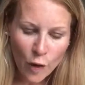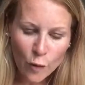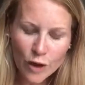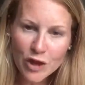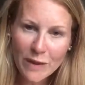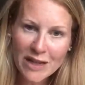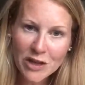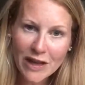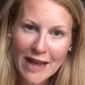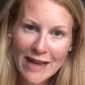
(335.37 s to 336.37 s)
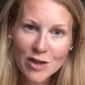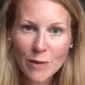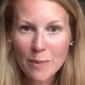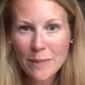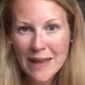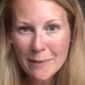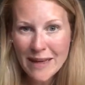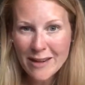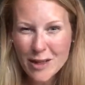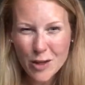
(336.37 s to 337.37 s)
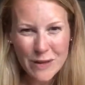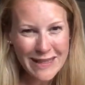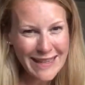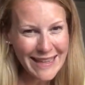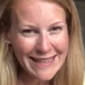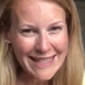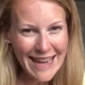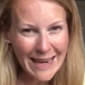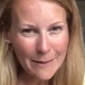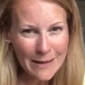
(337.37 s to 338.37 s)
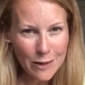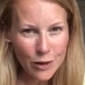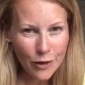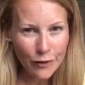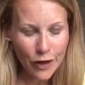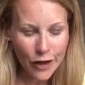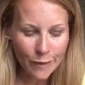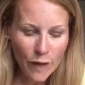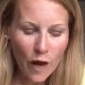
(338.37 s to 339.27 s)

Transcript: Would you measure a classroom in millimetres, those little tiny bits on your ruler,